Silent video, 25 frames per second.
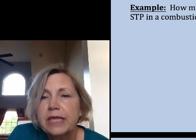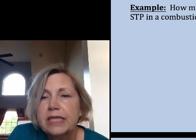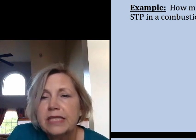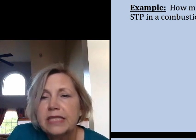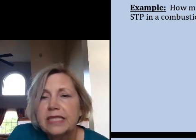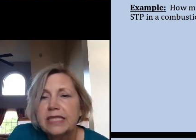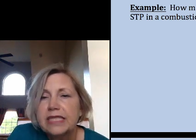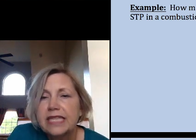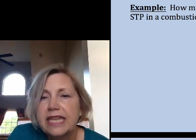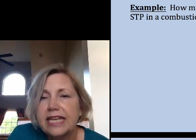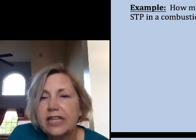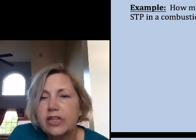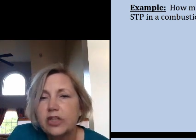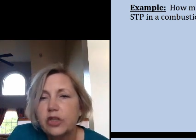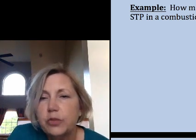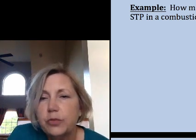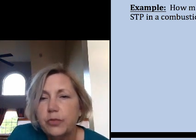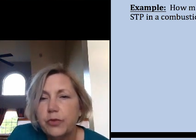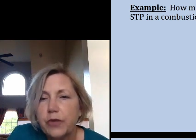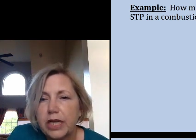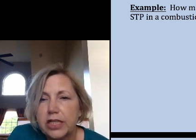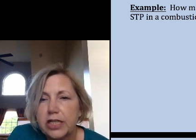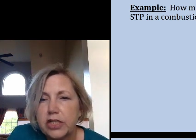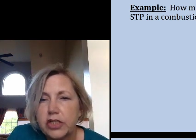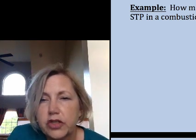
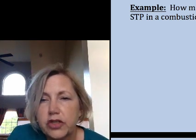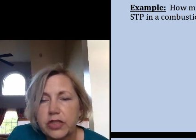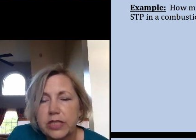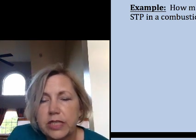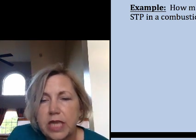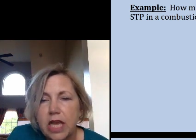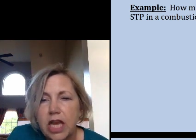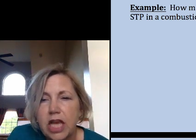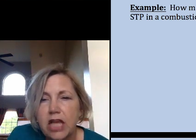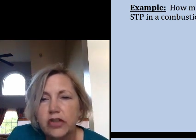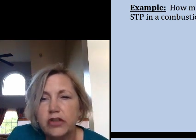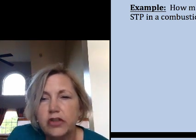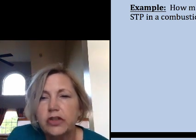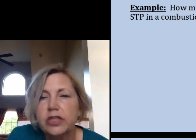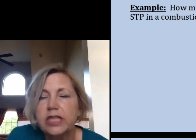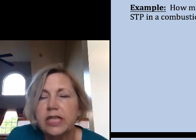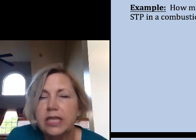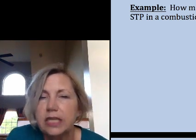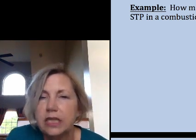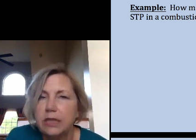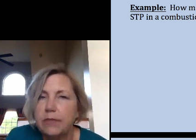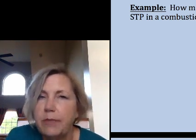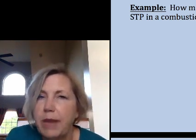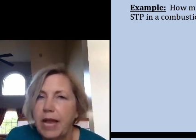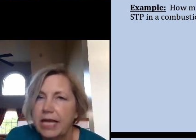standard pressure is 100
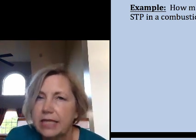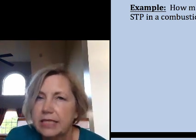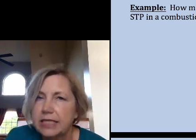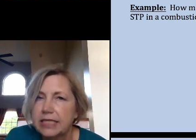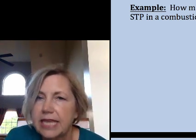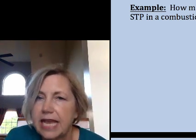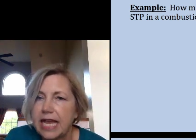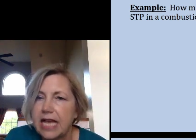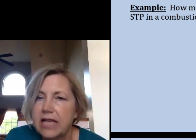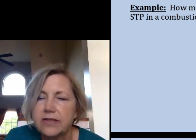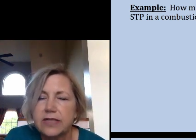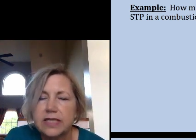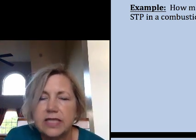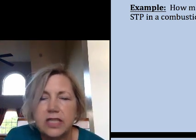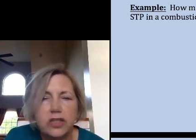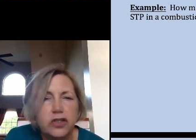kilopascals.